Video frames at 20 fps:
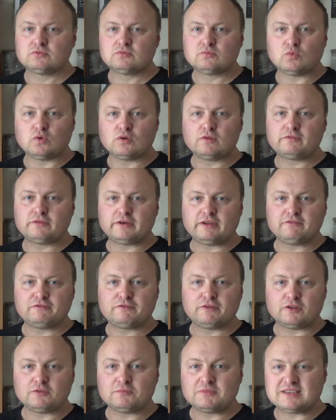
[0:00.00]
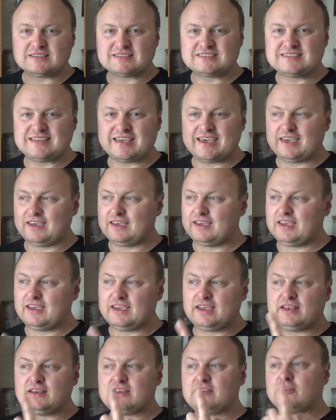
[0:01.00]
Wolverine film is set
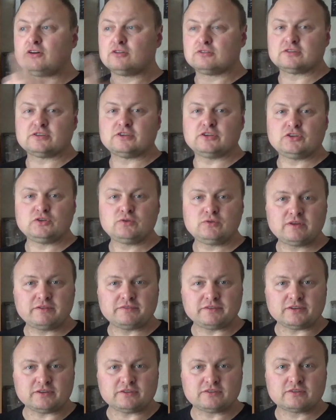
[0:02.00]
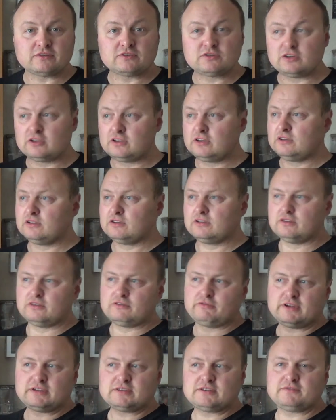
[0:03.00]
in an alternate universe to the
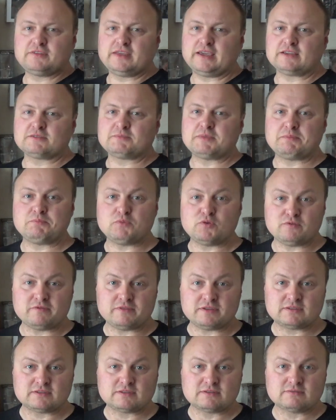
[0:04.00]
rest of the X-Men movies.